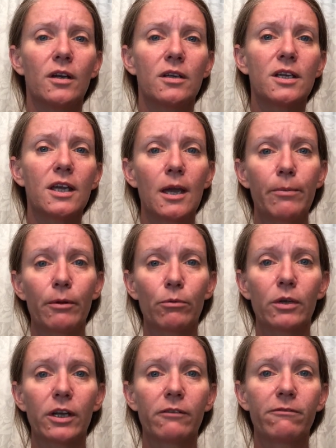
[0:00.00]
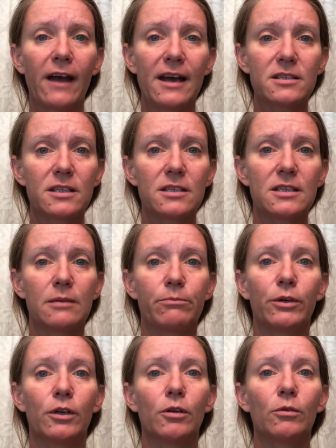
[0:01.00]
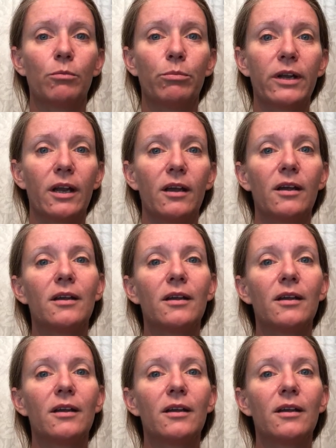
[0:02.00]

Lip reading: to keep it really fast and simple, but